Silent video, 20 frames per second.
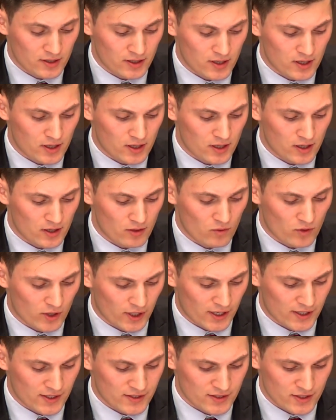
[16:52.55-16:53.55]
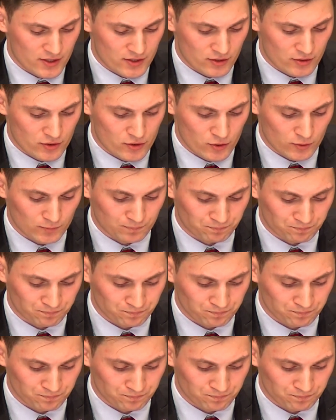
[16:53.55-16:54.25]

organization too.